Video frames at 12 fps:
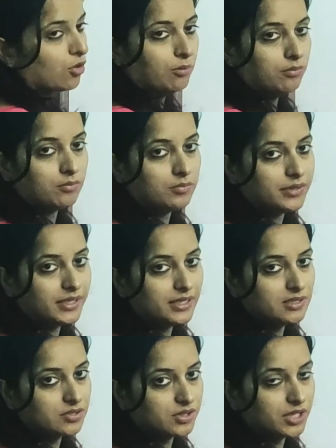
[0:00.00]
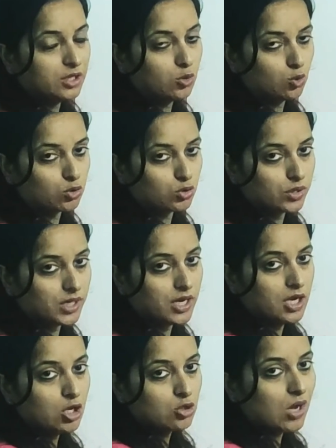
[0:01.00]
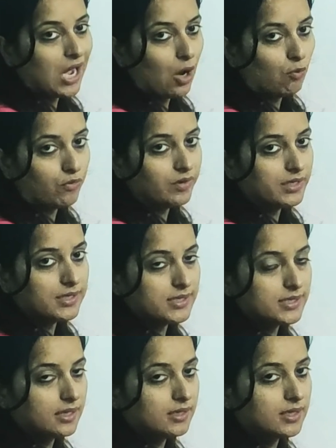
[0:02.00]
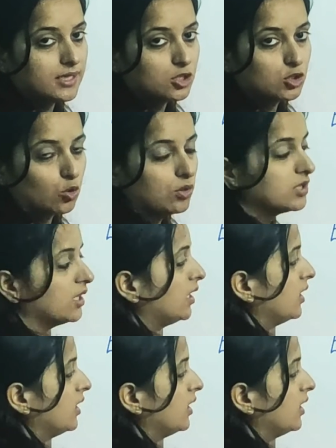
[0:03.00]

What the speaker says: from these three nodes. Okay, so how we will insert these nodes?